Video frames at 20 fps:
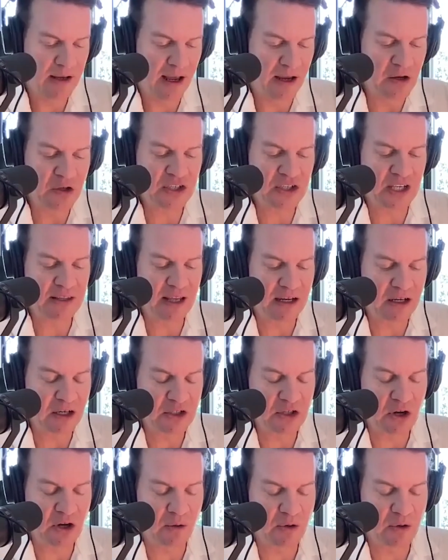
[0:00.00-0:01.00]
Yeah, you said that
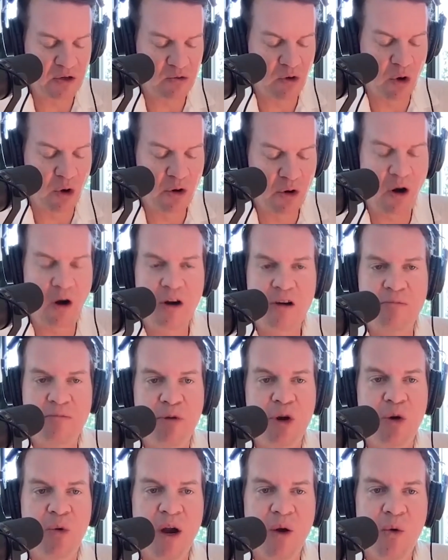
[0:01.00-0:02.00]
guitar was road hard and
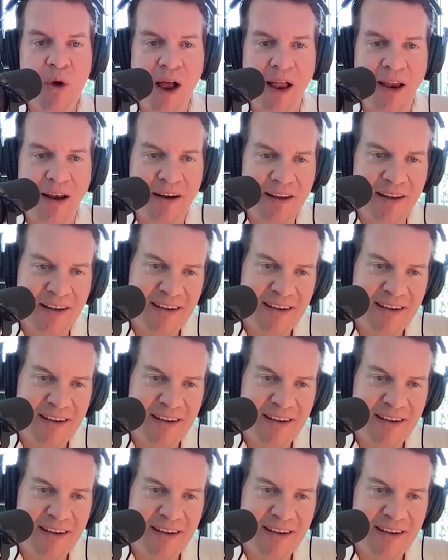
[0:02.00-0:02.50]
put away wet.